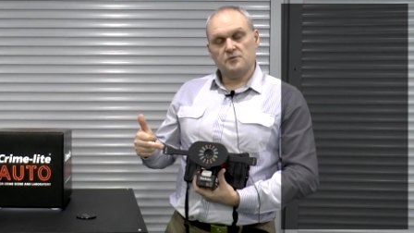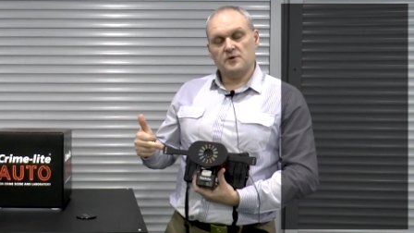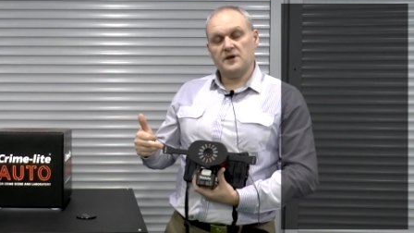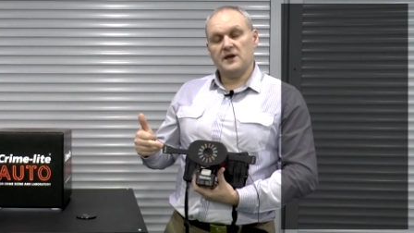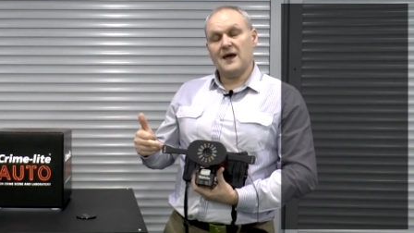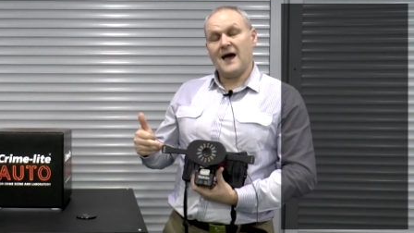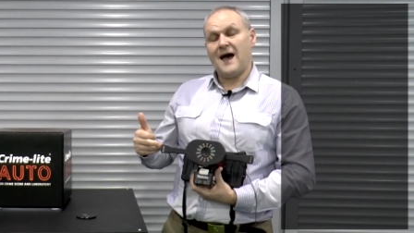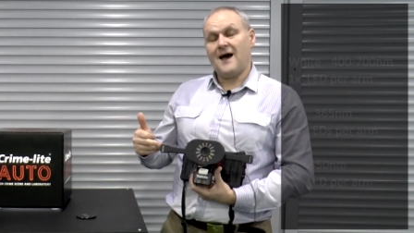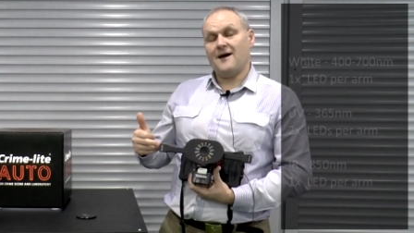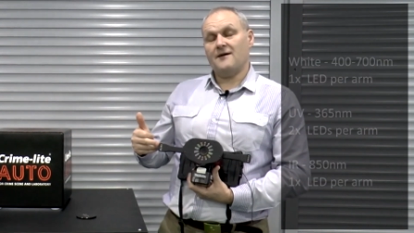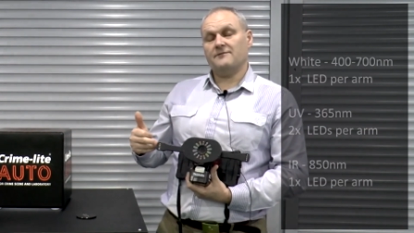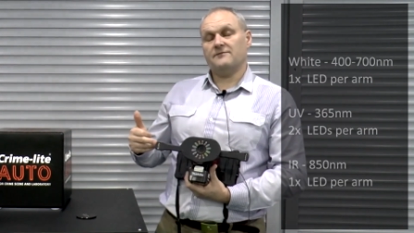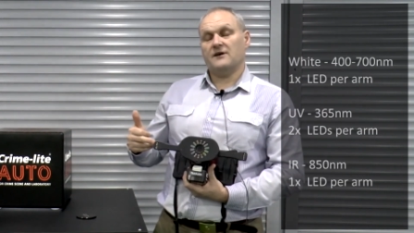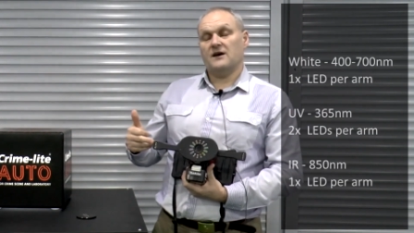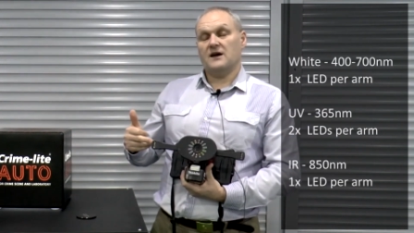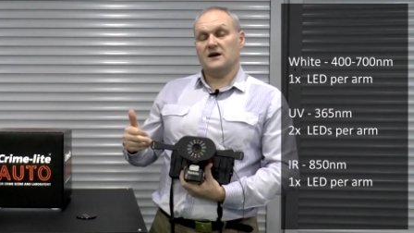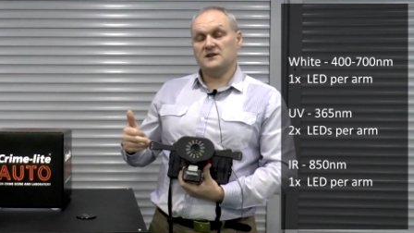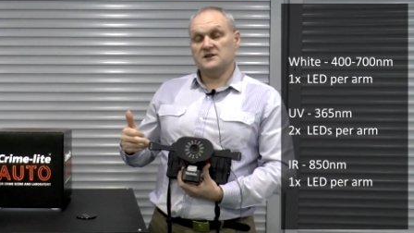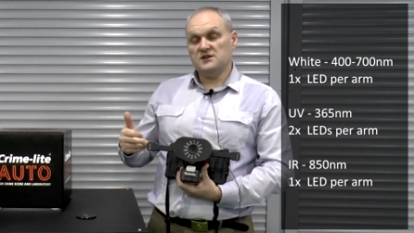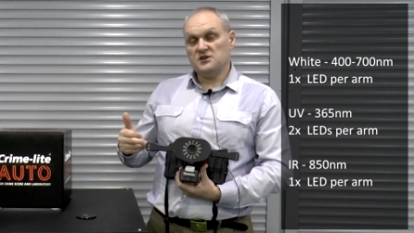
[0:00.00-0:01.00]
we have
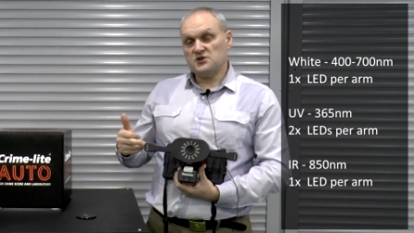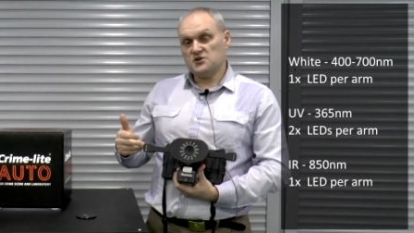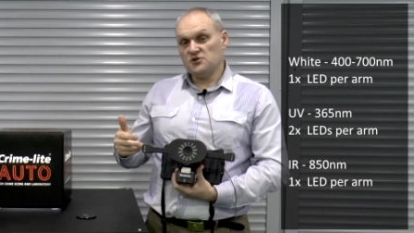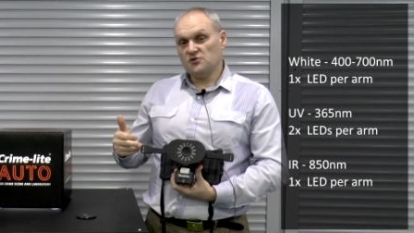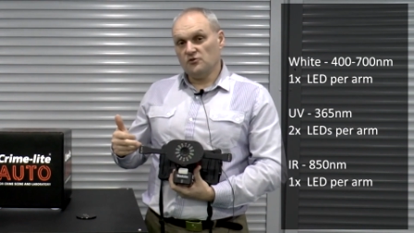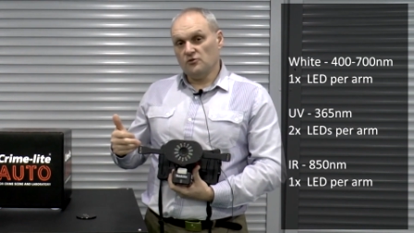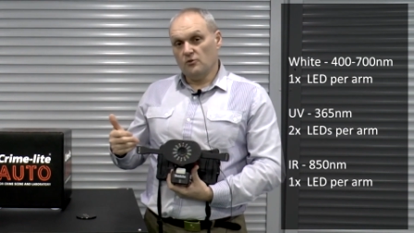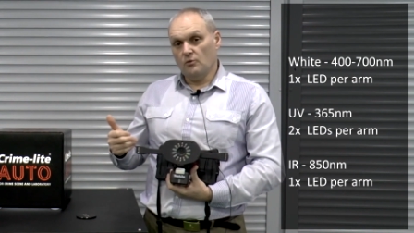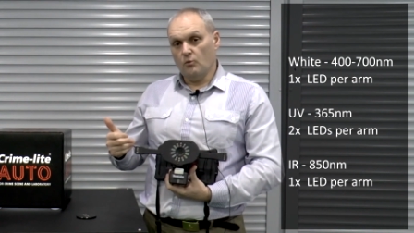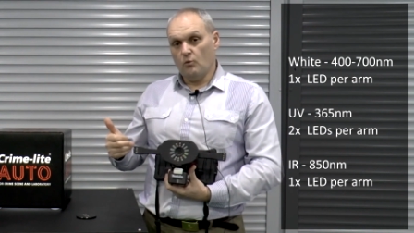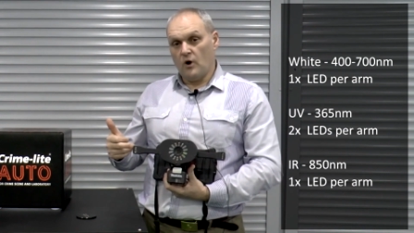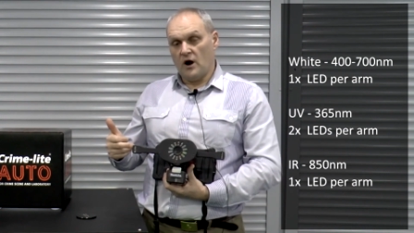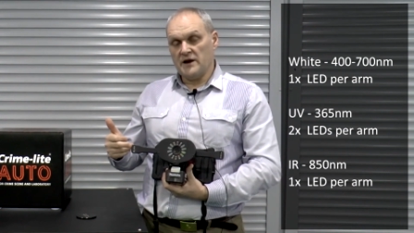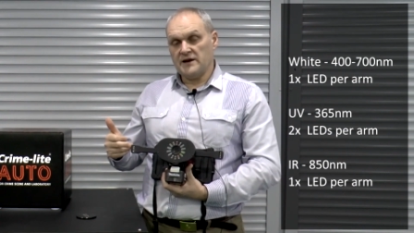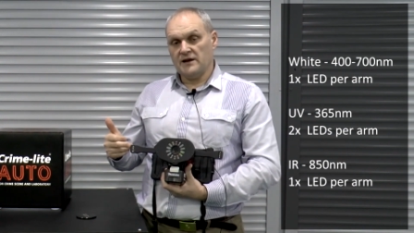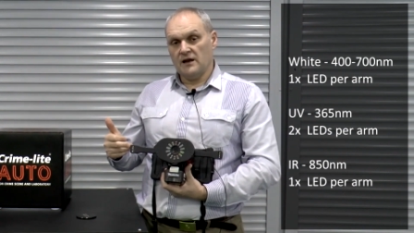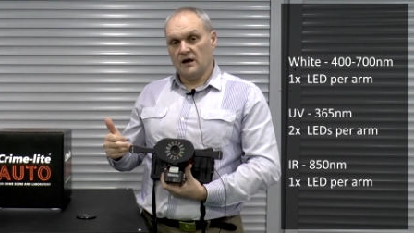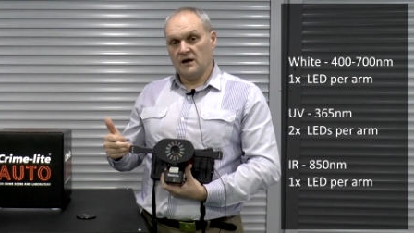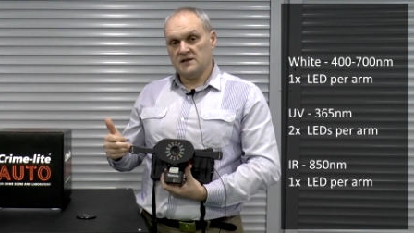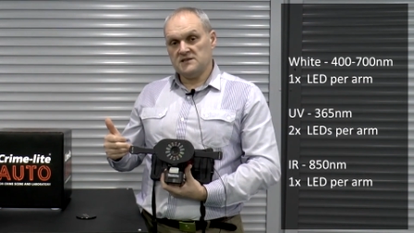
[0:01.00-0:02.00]
additional
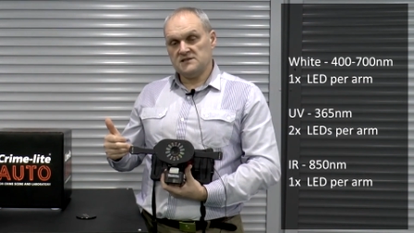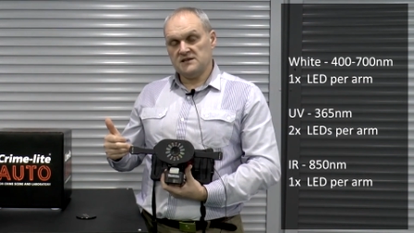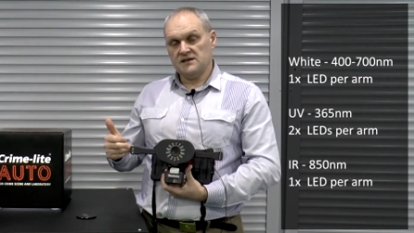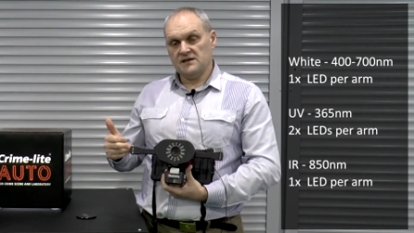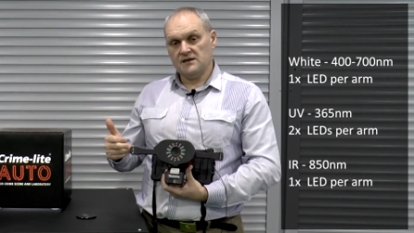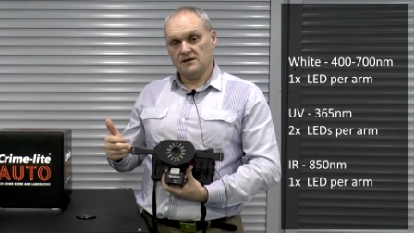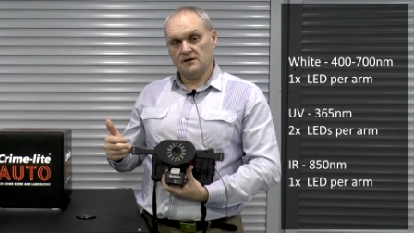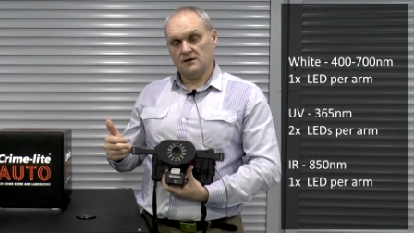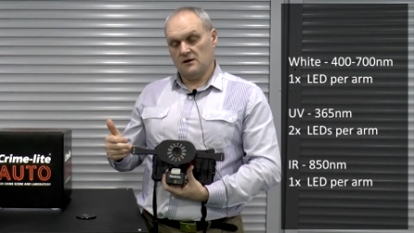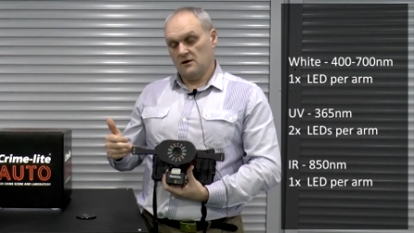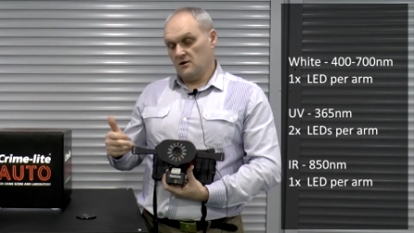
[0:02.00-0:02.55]
white lighting,